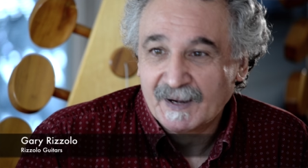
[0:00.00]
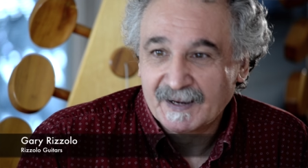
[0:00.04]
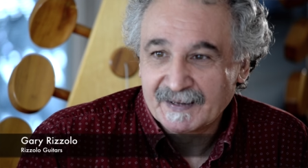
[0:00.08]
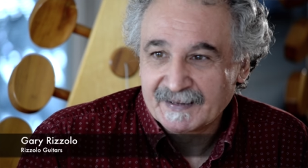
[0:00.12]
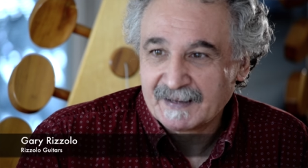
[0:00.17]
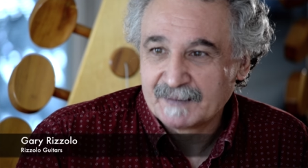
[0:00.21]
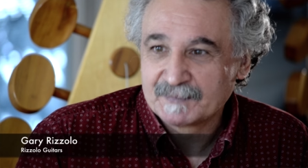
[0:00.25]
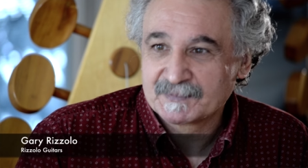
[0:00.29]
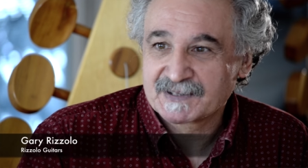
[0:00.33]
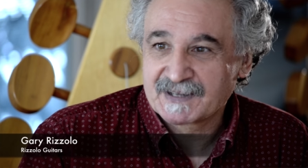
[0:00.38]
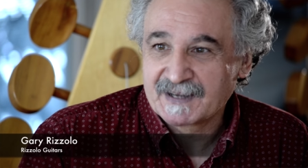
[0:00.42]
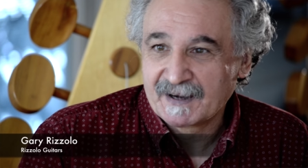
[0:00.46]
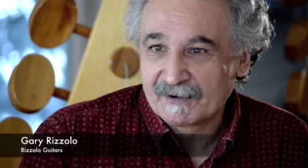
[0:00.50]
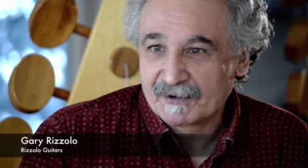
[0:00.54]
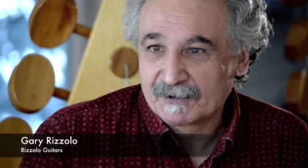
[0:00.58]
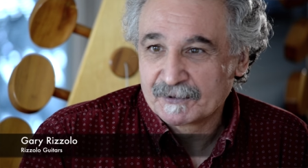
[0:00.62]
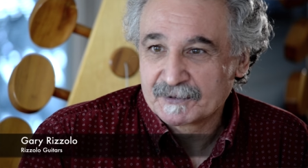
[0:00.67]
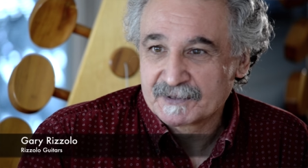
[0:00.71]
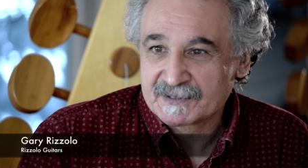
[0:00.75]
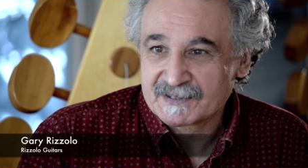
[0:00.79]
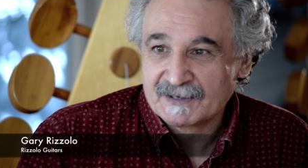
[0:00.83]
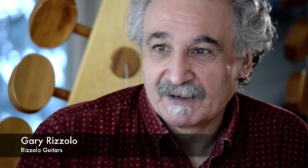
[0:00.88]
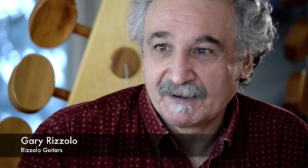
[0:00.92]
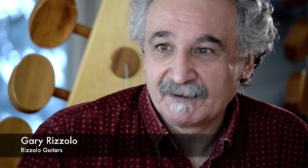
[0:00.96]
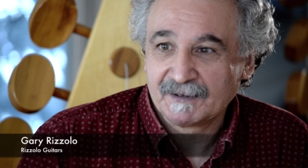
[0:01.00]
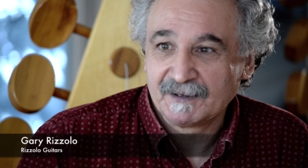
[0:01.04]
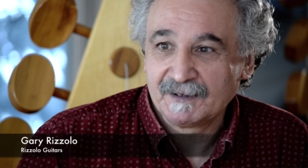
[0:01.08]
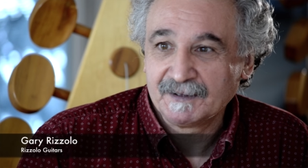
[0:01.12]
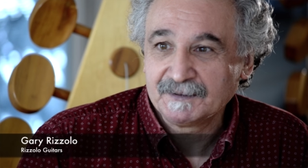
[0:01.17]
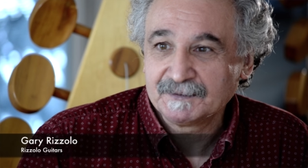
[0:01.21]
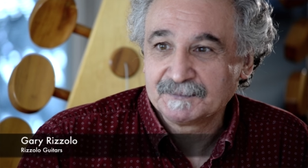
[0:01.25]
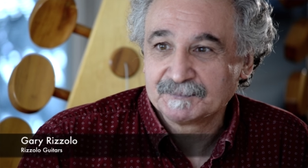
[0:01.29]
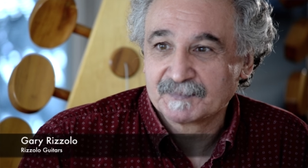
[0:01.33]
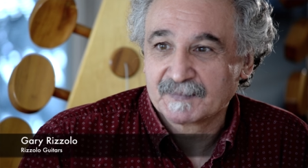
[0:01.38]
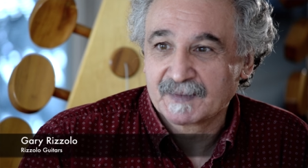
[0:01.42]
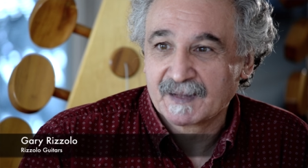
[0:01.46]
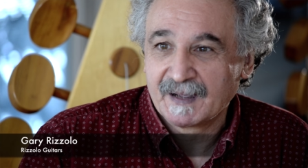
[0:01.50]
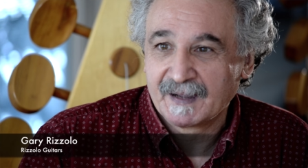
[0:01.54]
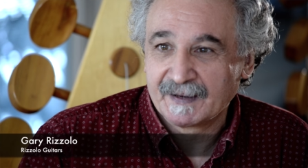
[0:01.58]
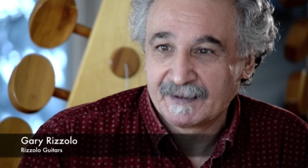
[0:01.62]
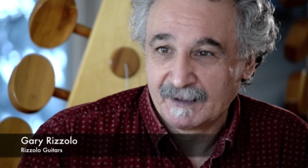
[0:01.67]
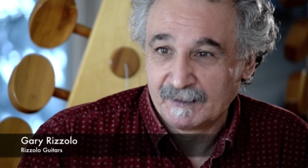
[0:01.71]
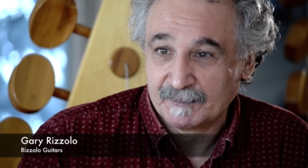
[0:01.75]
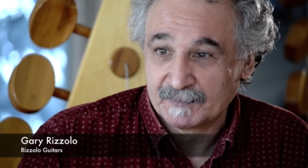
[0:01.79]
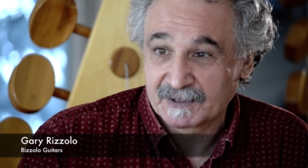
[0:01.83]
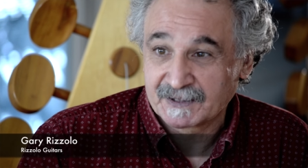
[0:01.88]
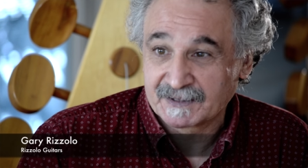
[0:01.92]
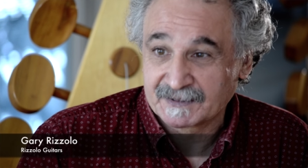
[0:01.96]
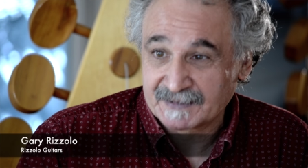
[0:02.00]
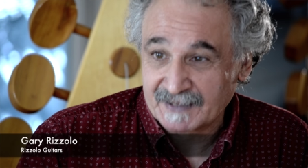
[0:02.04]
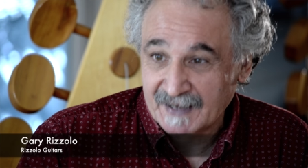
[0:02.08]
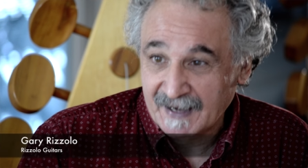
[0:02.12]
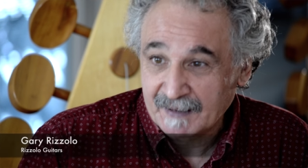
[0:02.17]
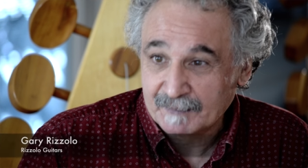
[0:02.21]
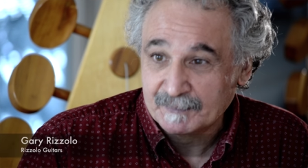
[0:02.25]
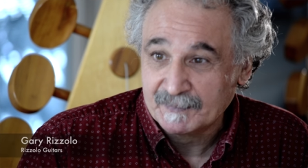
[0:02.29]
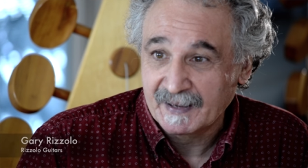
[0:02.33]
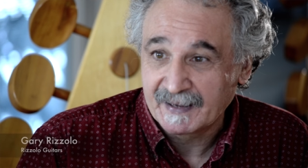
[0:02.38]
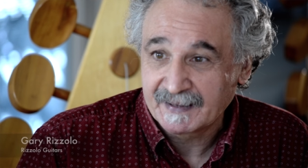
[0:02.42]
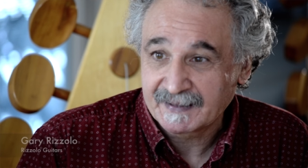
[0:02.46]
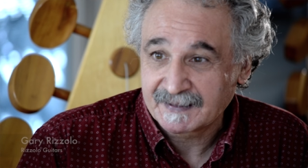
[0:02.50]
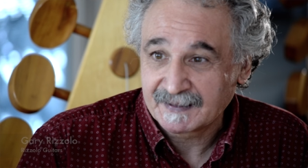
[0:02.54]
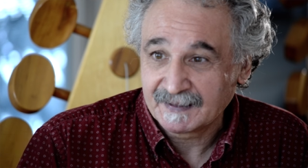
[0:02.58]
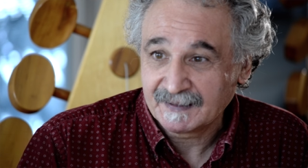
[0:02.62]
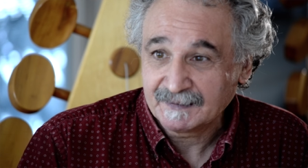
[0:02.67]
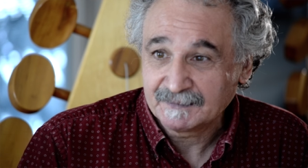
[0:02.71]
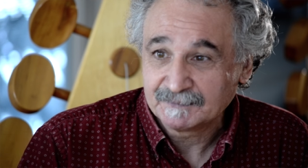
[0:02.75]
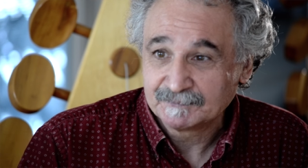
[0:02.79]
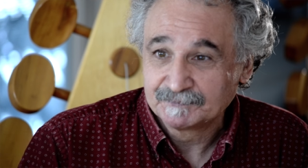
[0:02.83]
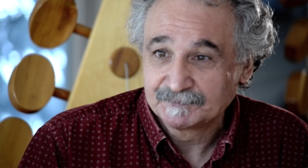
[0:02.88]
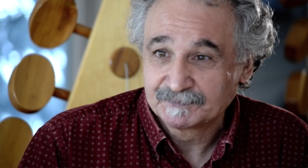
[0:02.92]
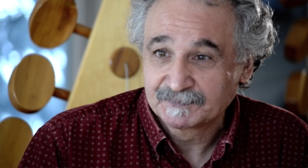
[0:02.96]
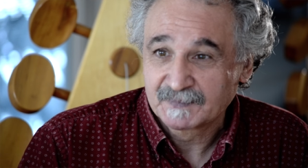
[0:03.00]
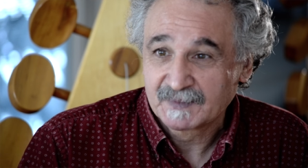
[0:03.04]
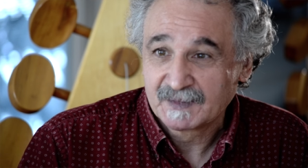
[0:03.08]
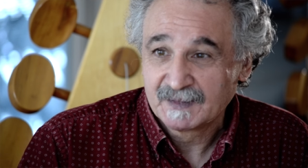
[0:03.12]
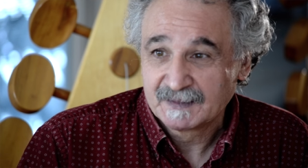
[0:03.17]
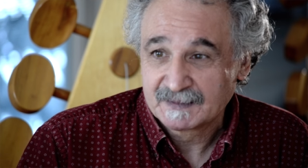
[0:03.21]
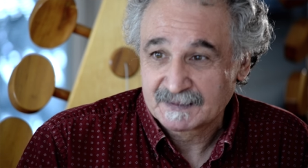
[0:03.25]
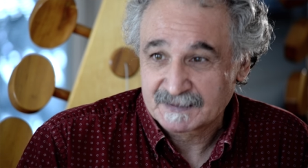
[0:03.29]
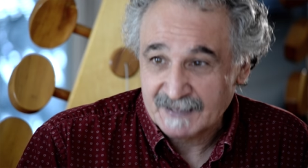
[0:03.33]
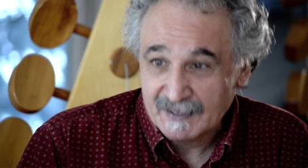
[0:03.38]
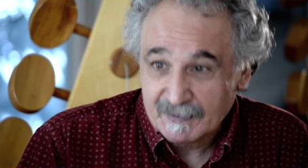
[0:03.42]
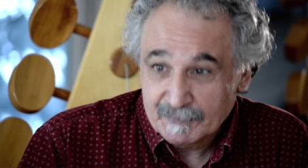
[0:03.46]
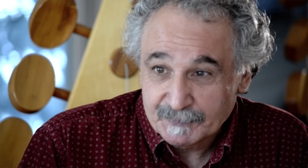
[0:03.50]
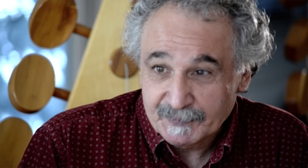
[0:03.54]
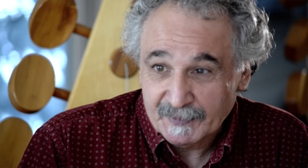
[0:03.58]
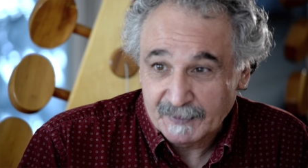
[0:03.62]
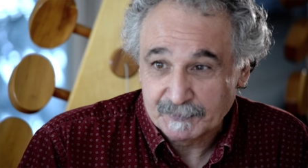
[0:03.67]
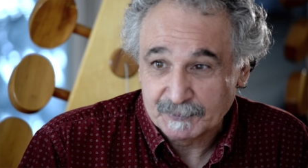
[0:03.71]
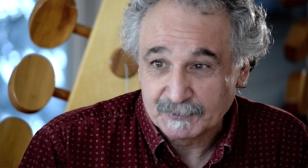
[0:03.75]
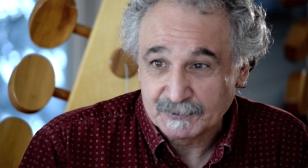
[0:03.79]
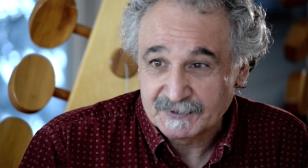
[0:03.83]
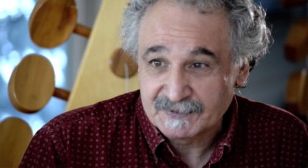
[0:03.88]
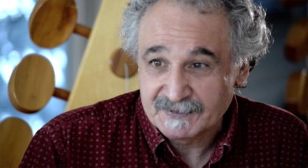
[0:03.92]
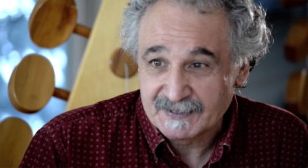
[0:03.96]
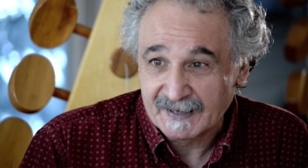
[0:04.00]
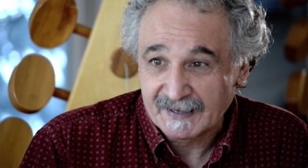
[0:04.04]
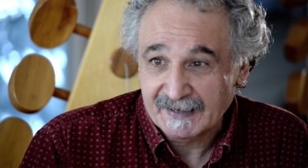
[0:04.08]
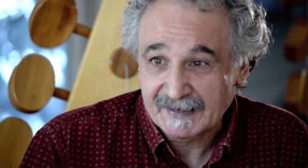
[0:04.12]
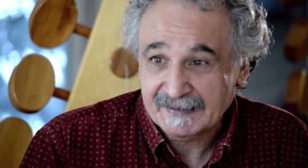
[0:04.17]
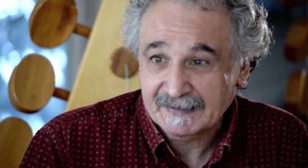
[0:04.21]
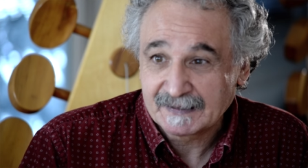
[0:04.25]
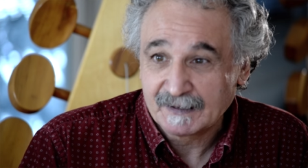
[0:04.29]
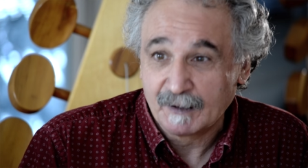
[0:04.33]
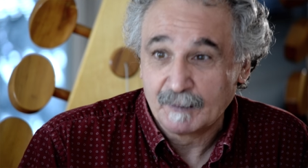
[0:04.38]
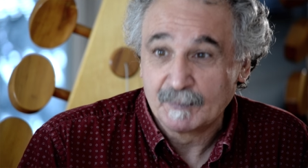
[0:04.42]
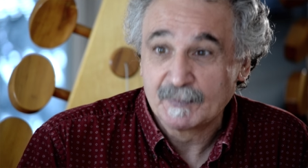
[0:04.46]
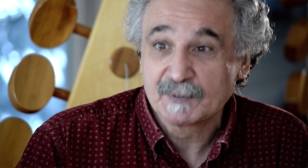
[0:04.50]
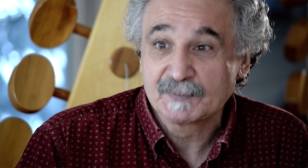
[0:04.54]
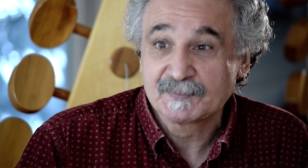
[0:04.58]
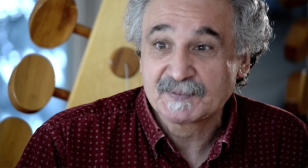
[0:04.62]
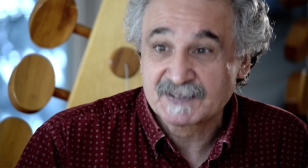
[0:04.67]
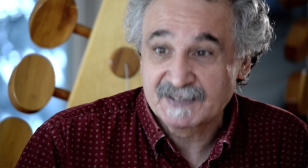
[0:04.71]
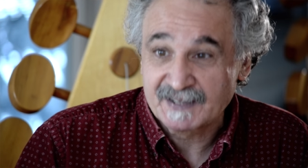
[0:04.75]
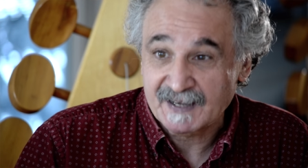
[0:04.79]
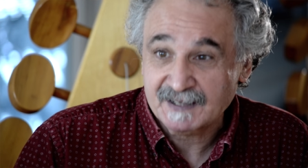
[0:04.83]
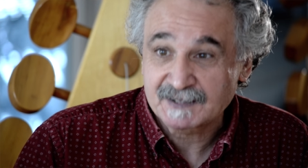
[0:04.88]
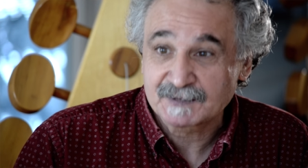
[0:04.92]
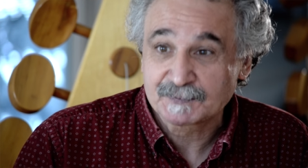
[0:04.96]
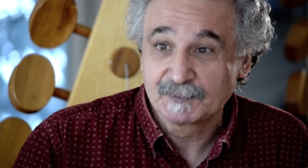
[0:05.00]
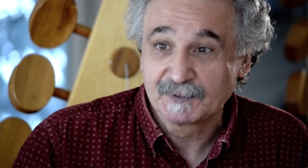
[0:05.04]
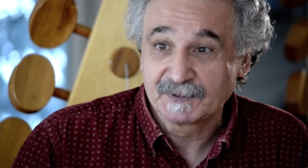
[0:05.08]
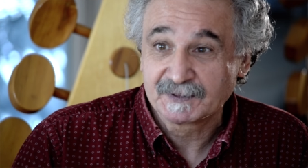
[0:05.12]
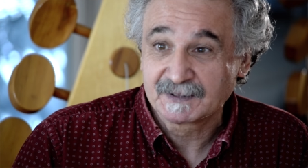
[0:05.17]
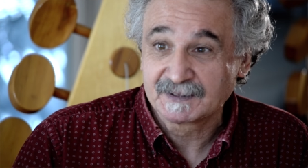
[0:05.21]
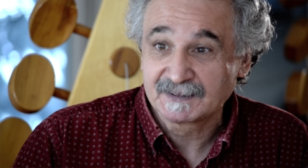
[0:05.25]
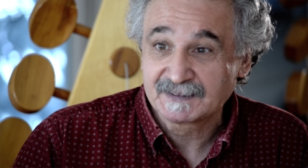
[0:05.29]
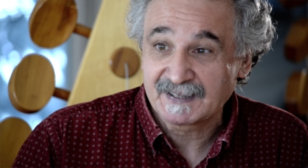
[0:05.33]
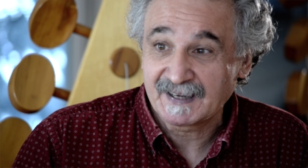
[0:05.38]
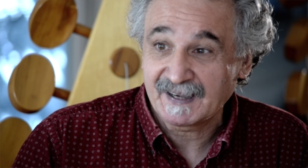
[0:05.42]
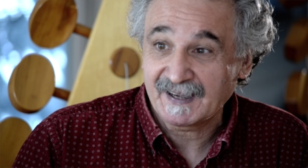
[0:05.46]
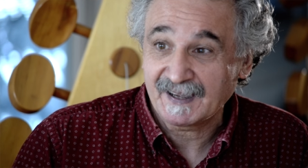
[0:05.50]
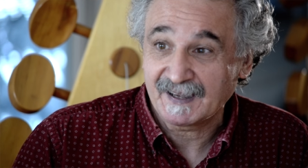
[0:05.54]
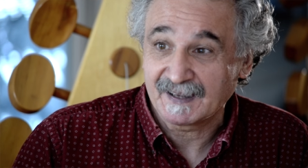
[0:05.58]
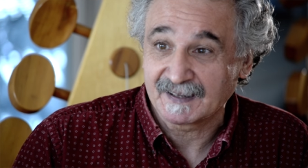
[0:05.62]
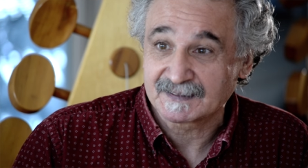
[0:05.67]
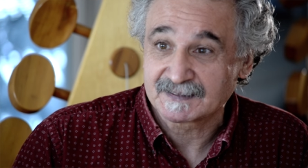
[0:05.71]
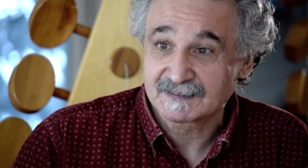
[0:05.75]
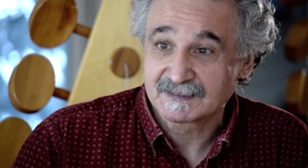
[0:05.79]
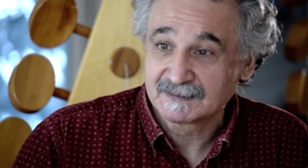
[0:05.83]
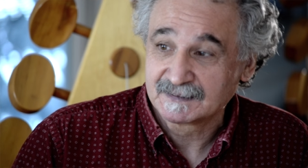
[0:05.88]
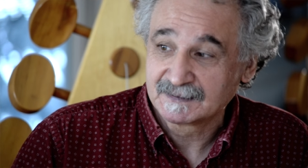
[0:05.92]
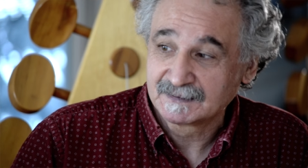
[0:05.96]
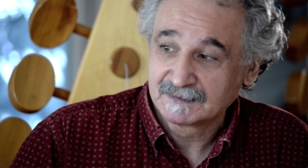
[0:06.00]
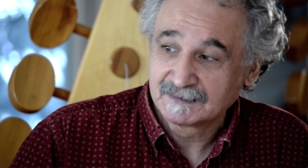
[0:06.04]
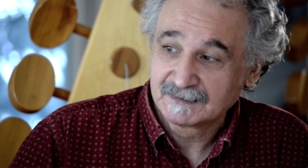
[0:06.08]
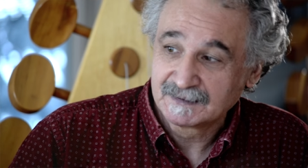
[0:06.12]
my name's Gary Rizzolo and I'm a guitar maker. Some people say I'm obsessed with guitars.